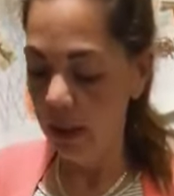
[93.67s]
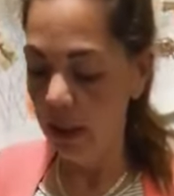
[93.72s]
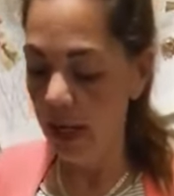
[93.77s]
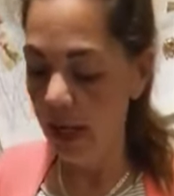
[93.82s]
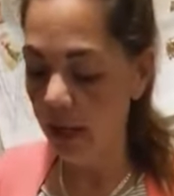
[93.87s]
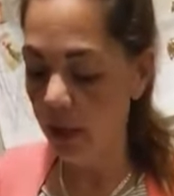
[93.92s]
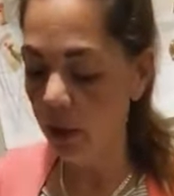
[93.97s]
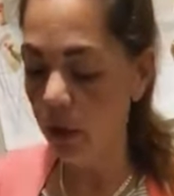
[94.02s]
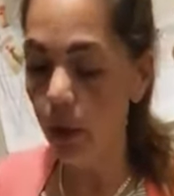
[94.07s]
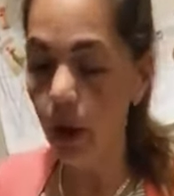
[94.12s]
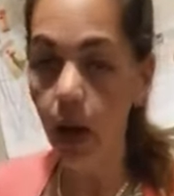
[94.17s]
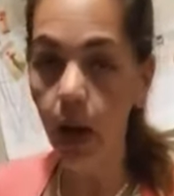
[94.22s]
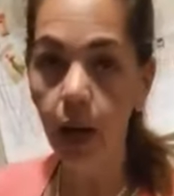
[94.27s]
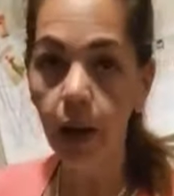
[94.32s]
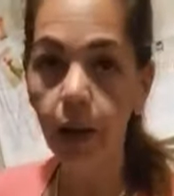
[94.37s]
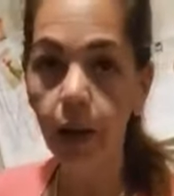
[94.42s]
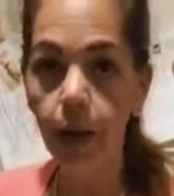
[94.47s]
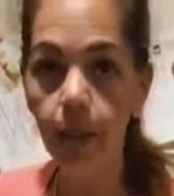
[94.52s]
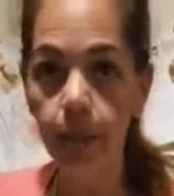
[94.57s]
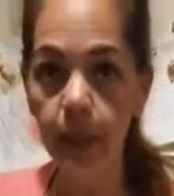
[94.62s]
Get your
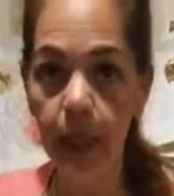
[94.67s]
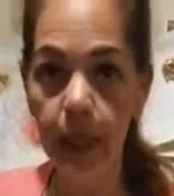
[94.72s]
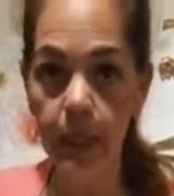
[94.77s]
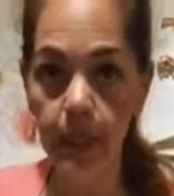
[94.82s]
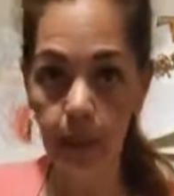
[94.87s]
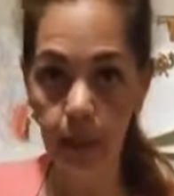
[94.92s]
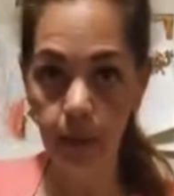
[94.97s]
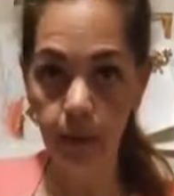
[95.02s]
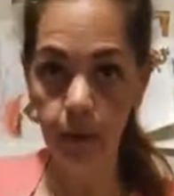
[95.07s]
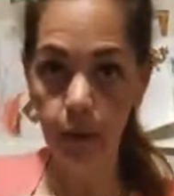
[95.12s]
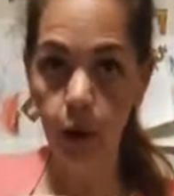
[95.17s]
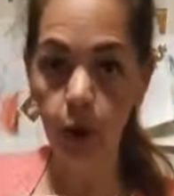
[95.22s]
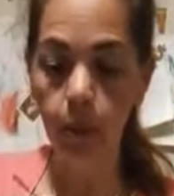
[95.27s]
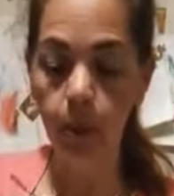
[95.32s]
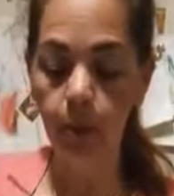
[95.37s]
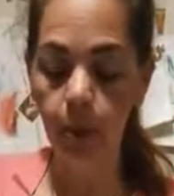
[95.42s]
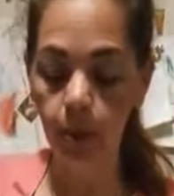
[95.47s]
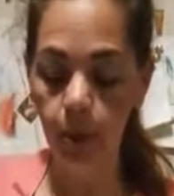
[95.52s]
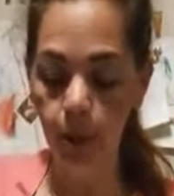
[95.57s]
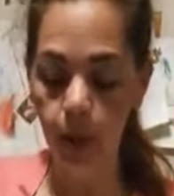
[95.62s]
other piece of
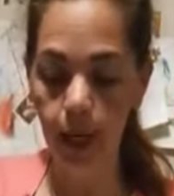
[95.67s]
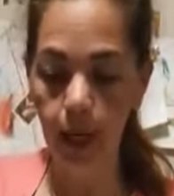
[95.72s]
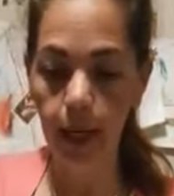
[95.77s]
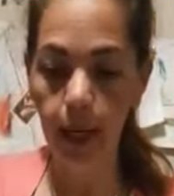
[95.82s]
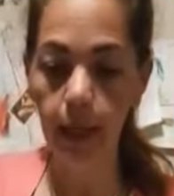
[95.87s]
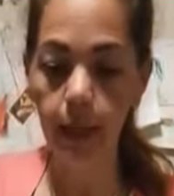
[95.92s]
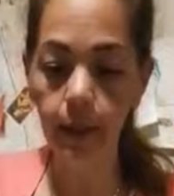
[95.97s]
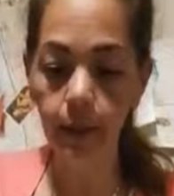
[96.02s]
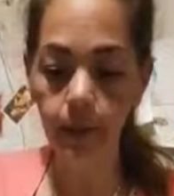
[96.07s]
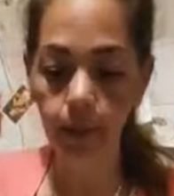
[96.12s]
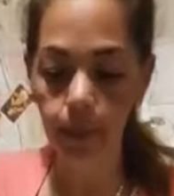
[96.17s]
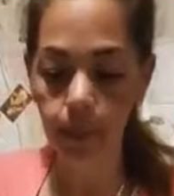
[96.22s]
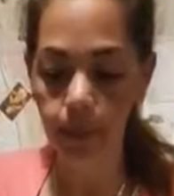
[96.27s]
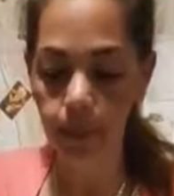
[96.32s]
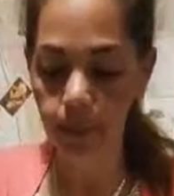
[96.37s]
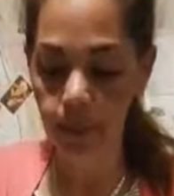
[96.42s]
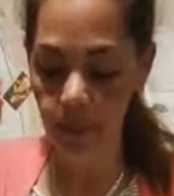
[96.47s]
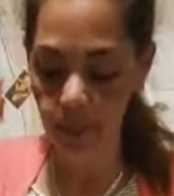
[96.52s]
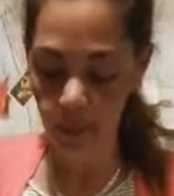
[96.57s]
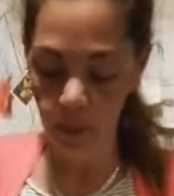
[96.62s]
copper wire,
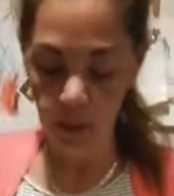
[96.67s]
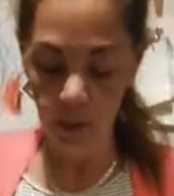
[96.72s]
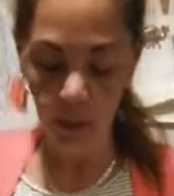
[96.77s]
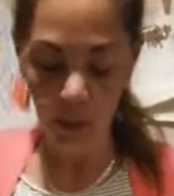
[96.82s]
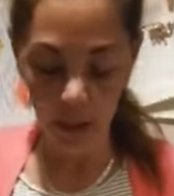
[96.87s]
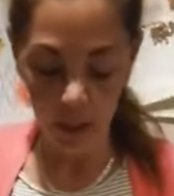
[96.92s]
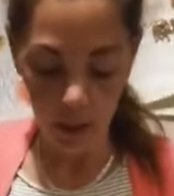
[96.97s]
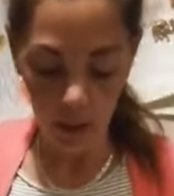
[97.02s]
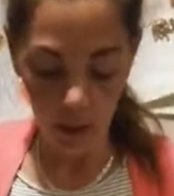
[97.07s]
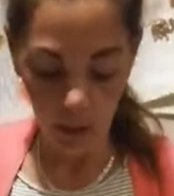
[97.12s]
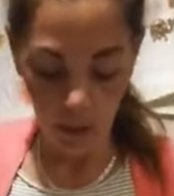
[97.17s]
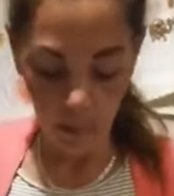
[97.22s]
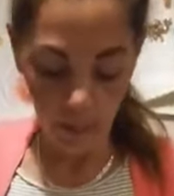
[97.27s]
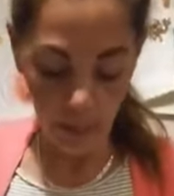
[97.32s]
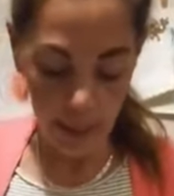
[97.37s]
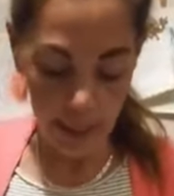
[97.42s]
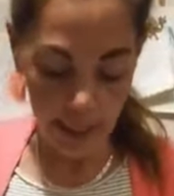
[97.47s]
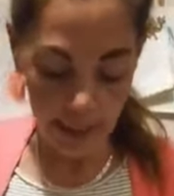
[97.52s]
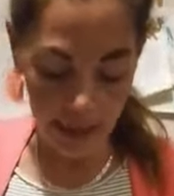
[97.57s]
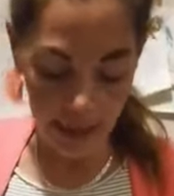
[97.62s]

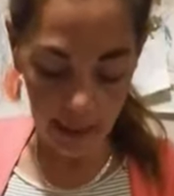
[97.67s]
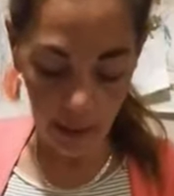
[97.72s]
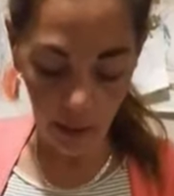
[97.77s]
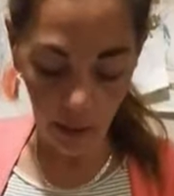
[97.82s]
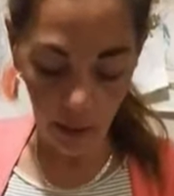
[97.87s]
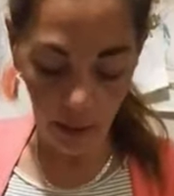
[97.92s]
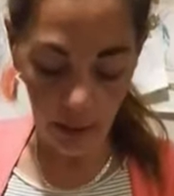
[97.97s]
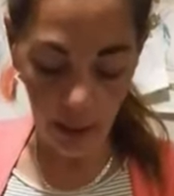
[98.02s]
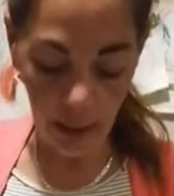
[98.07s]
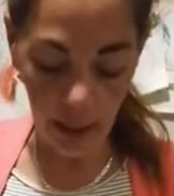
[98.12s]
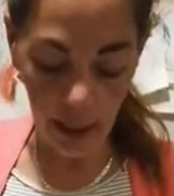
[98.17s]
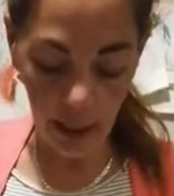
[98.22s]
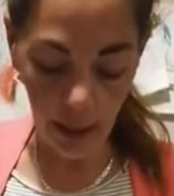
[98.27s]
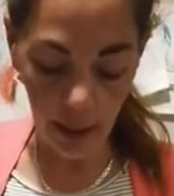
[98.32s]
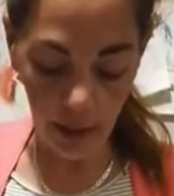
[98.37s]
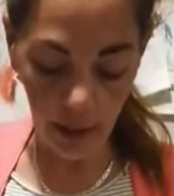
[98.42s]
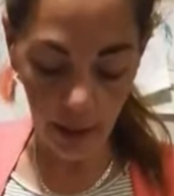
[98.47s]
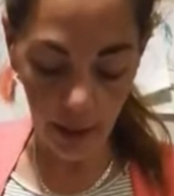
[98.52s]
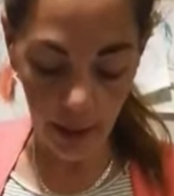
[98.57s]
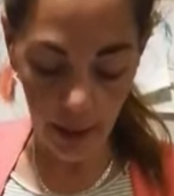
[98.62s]
place it on the
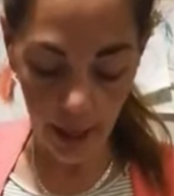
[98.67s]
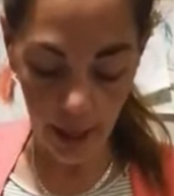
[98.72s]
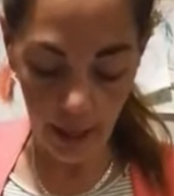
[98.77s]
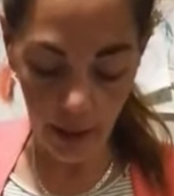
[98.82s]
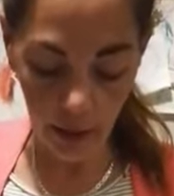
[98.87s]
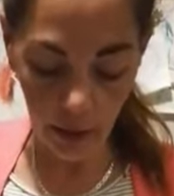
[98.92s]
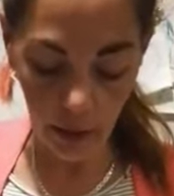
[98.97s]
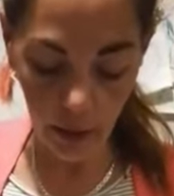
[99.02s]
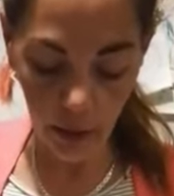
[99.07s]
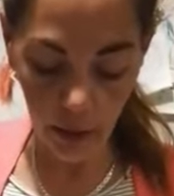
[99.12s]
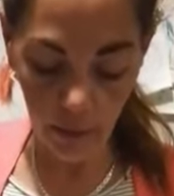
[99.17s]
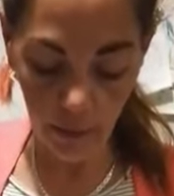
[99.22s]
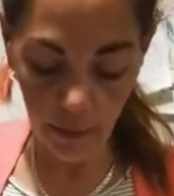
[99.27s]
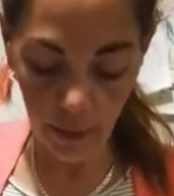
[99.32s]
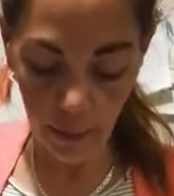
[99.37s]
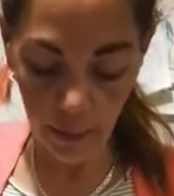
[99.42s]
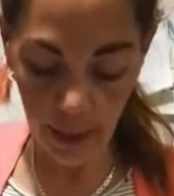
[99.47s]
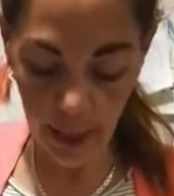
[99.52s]
other end of the